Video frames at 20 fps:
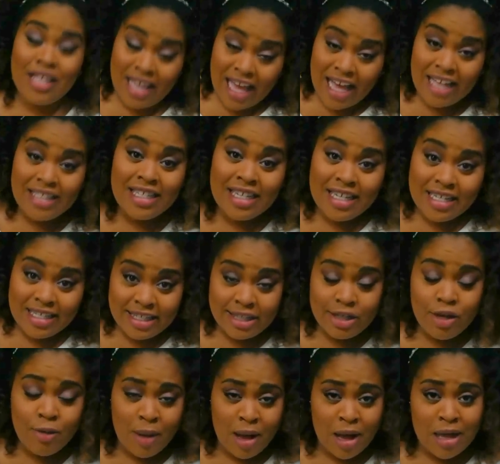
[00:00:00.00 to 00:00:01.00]
Yes, it is
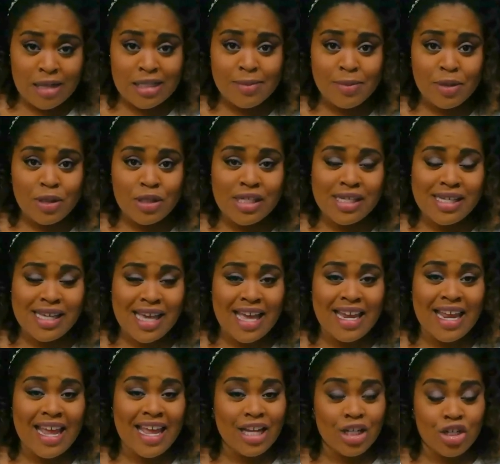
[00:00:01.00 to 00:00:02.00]
still possible to
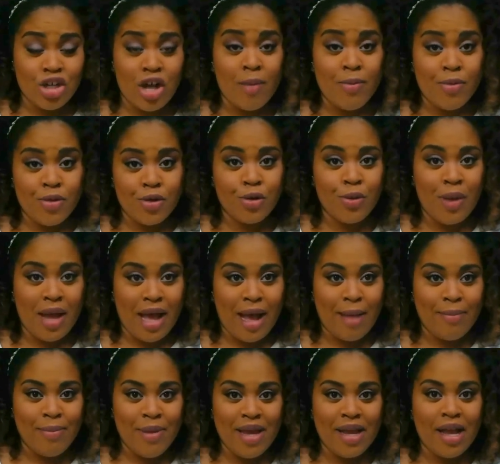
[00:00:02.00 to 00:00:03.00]
get a job through
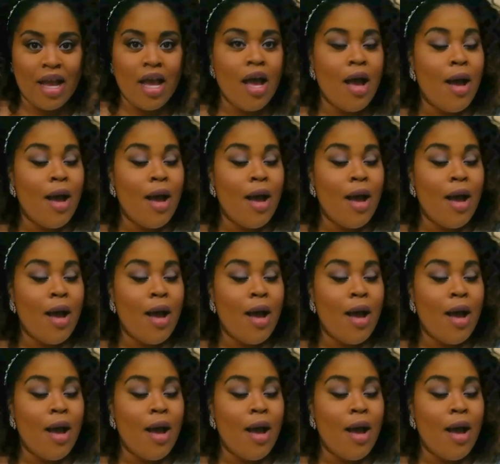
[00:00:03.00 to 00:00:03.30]
EPIK,